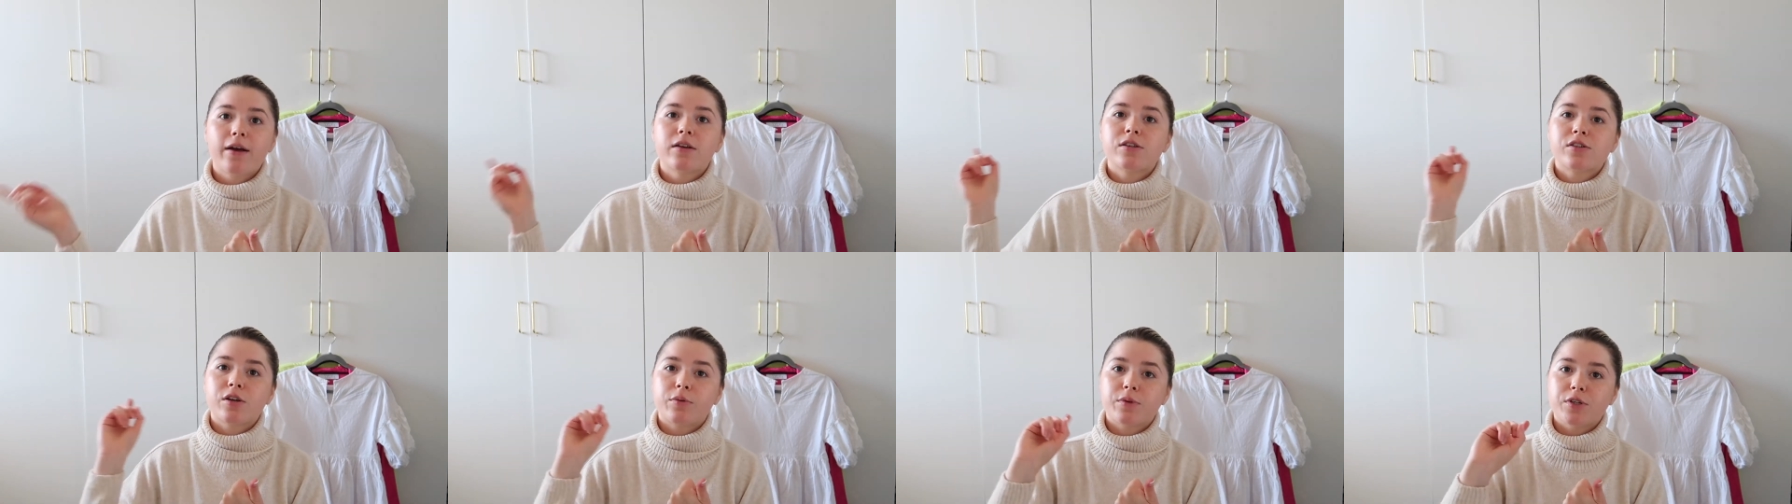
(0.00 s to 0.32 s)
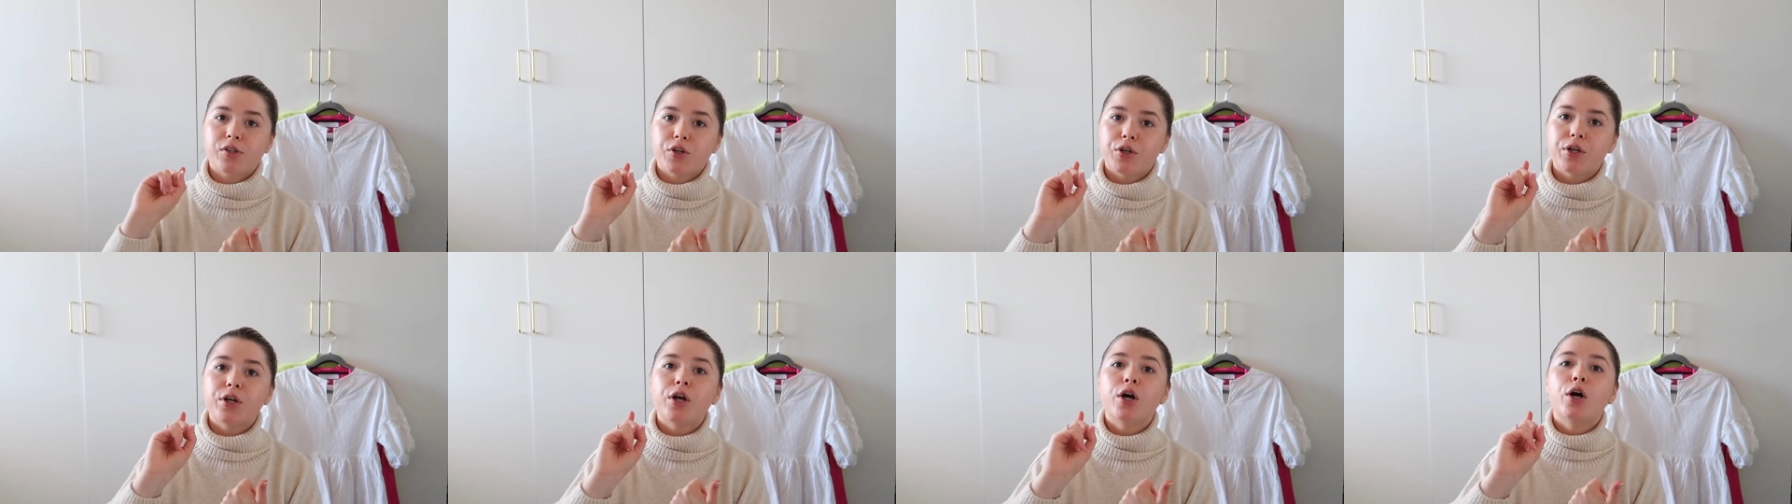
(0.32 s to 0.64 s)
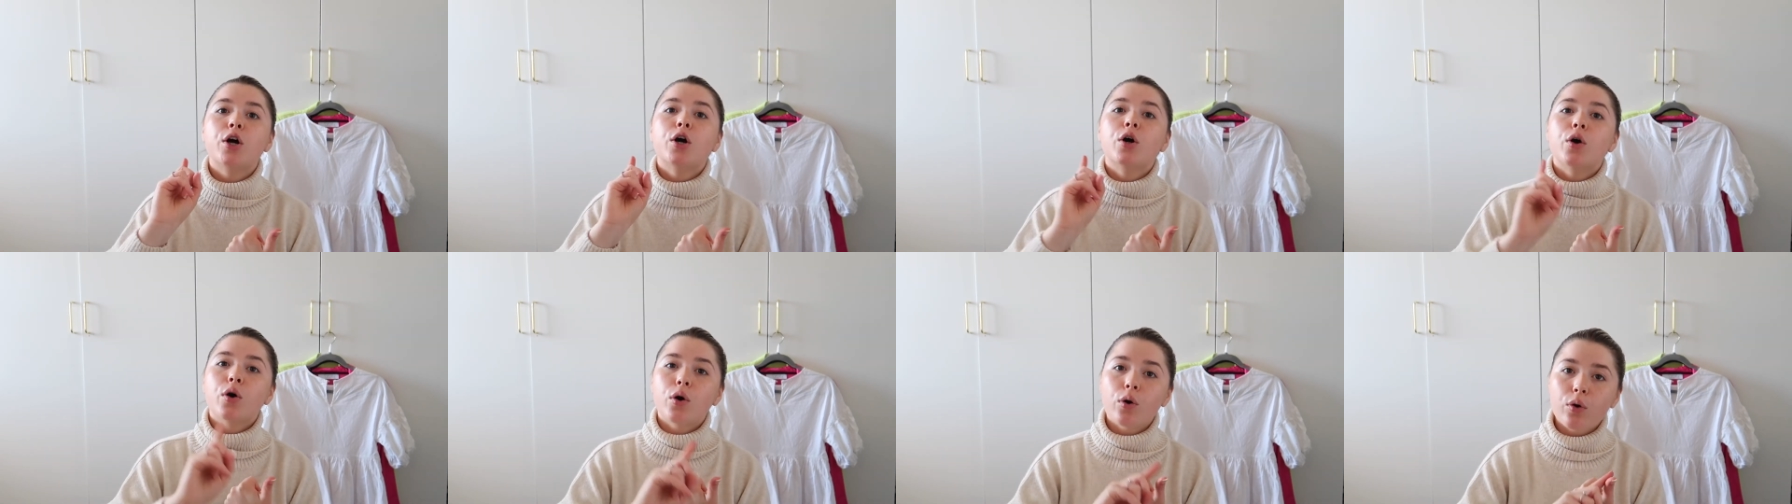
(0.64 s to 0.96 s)
So we're doing
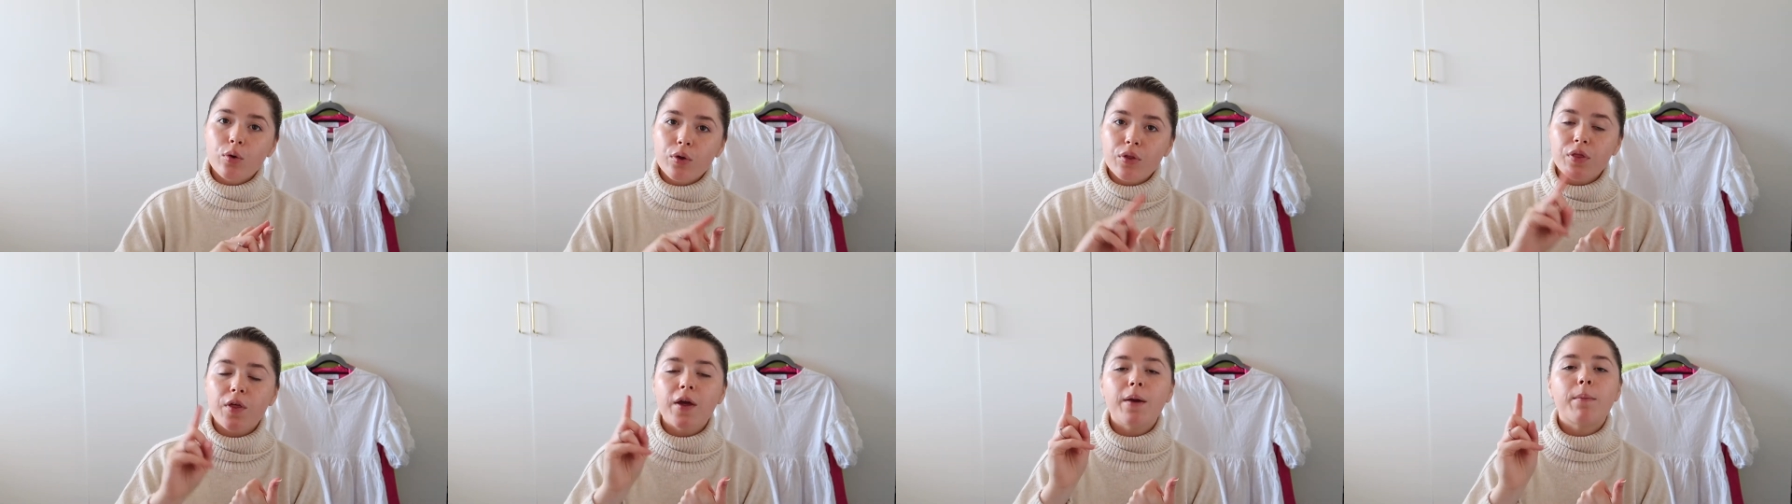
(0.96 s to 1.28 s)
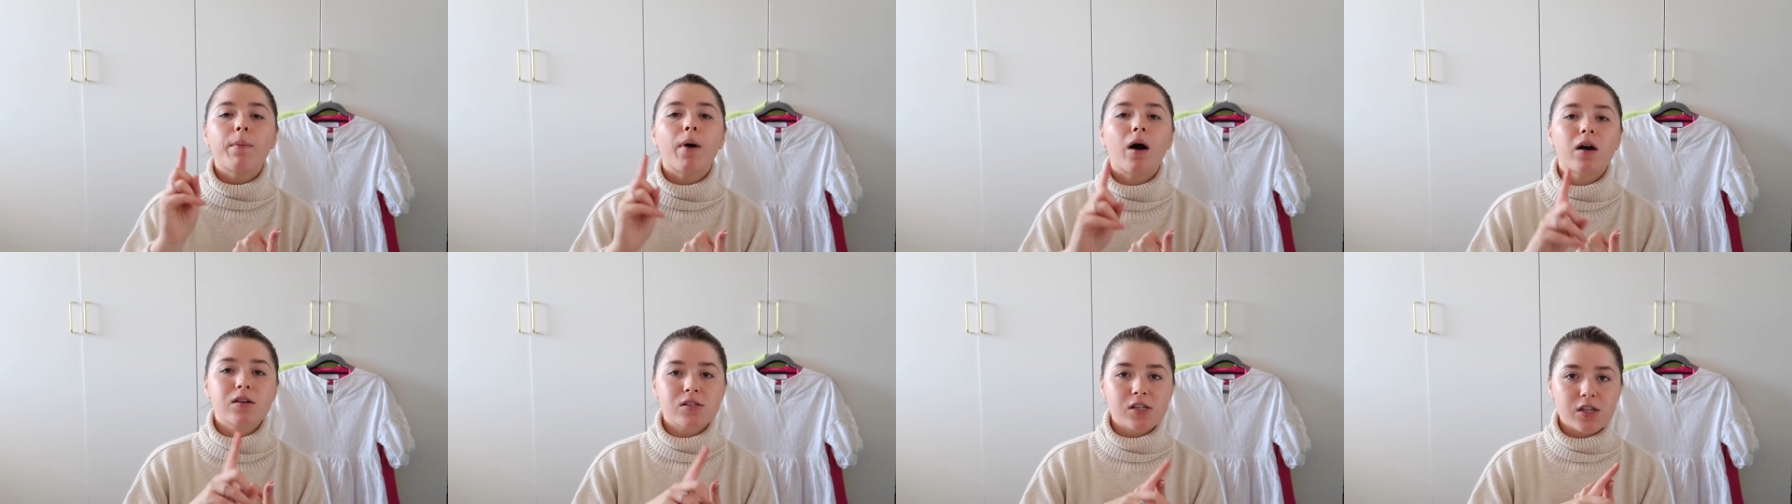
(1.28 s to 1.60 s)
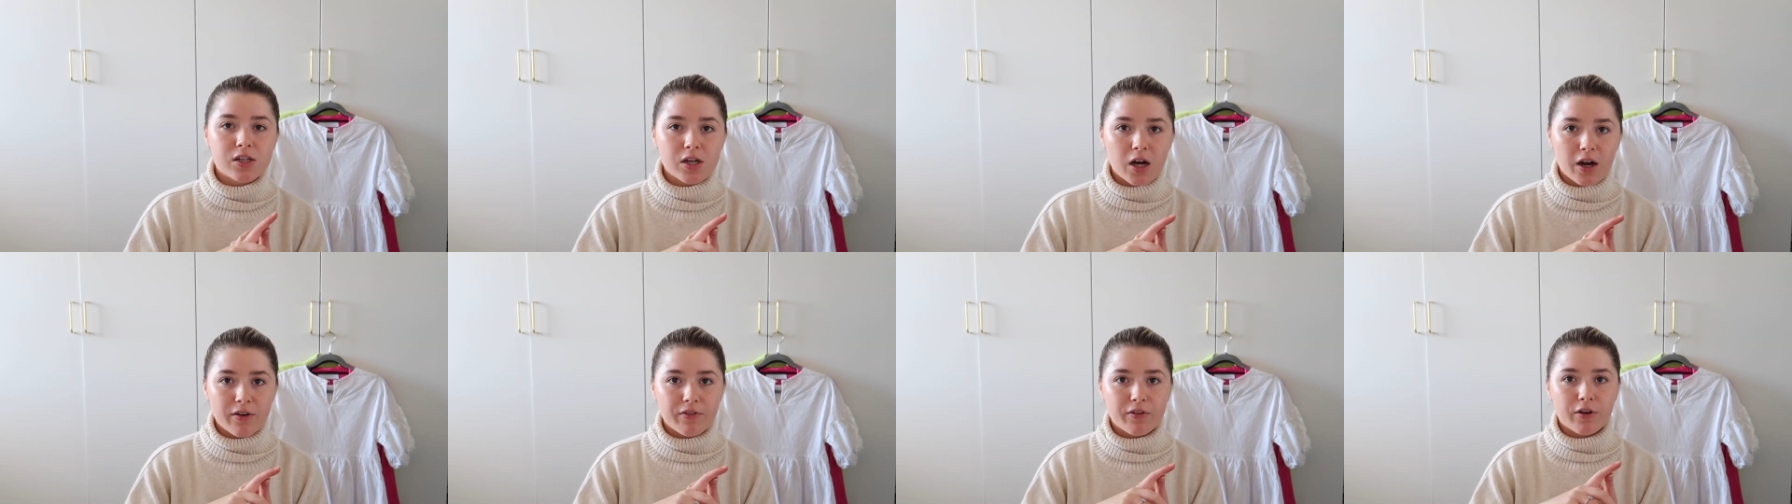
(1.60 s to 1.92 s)
all the theme parks and
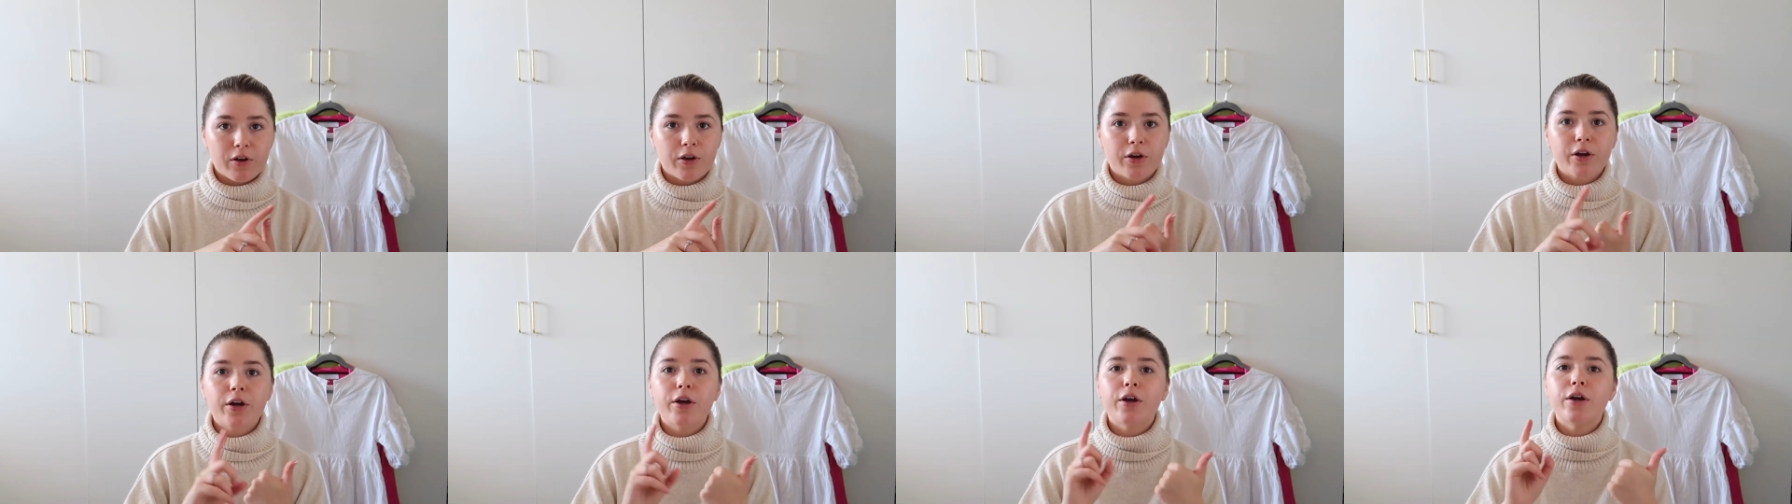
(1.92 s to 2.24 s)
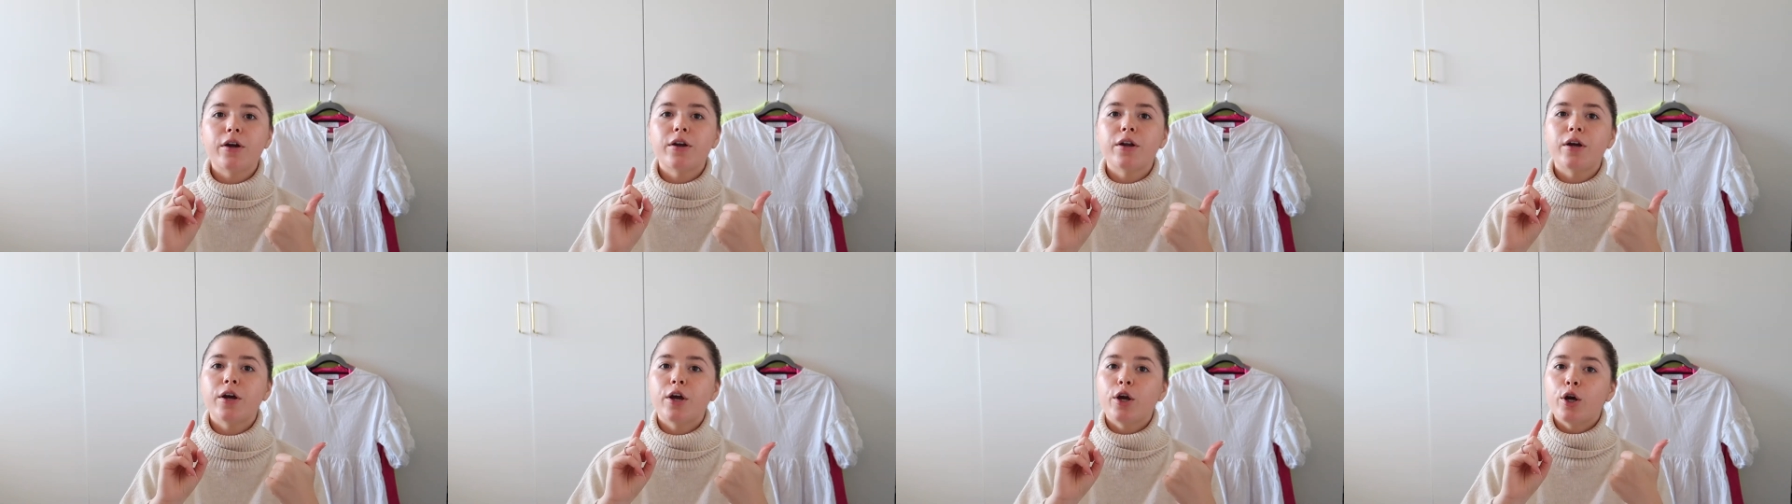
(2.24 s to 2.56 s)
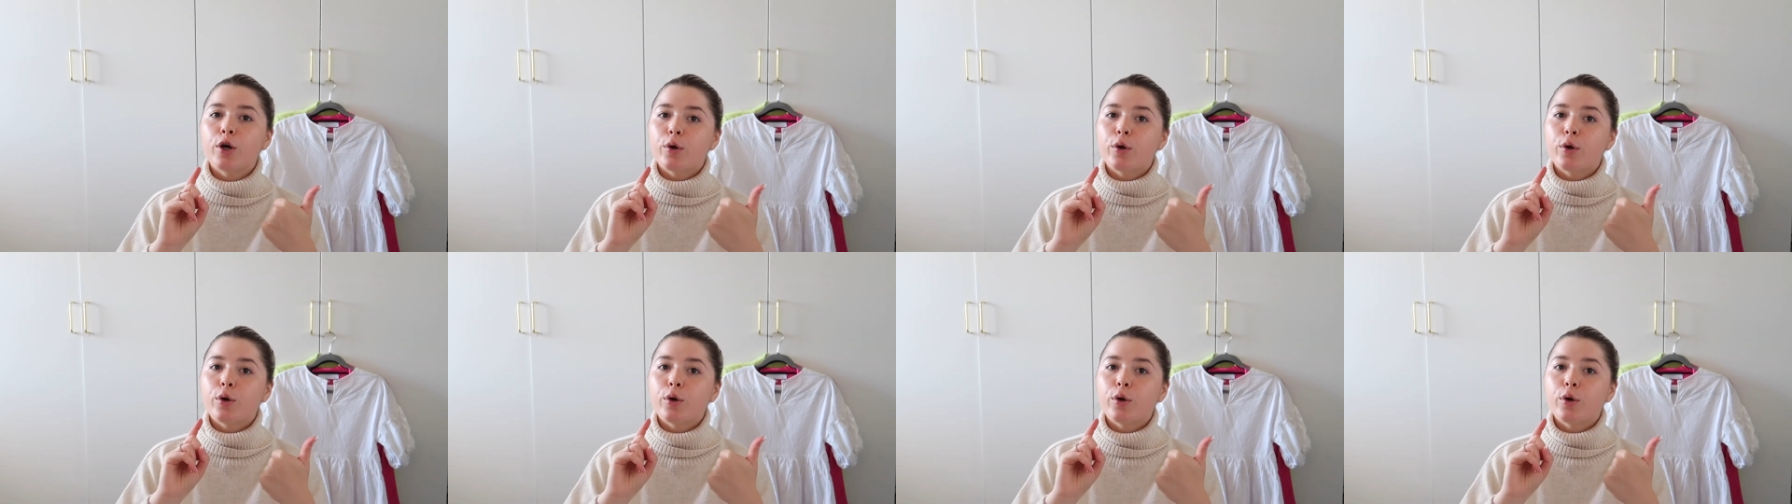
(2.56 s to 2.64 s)
Typhoon Lagoon.